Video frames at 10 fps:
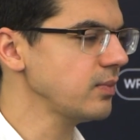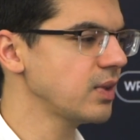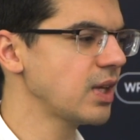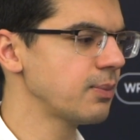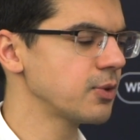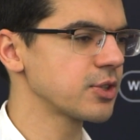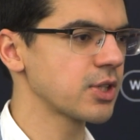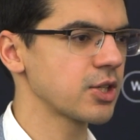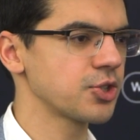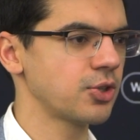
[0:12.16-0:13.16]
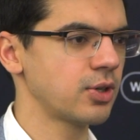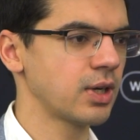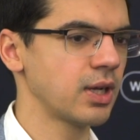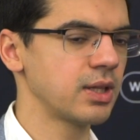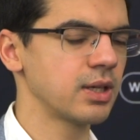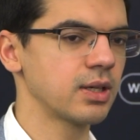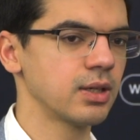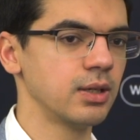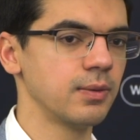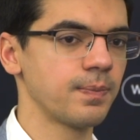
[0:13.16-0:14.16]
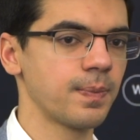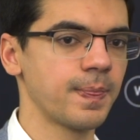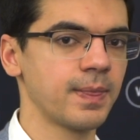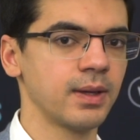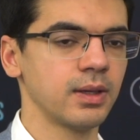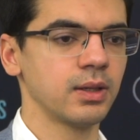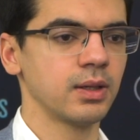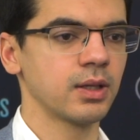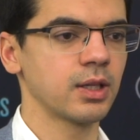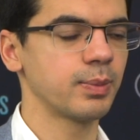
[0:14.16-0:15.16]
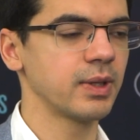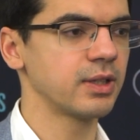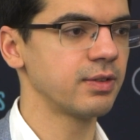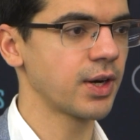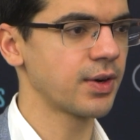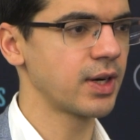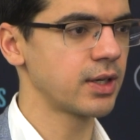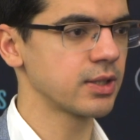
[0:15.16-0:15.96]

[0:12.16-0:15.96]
Yeah, I'm not exactly sure. I think he played very rare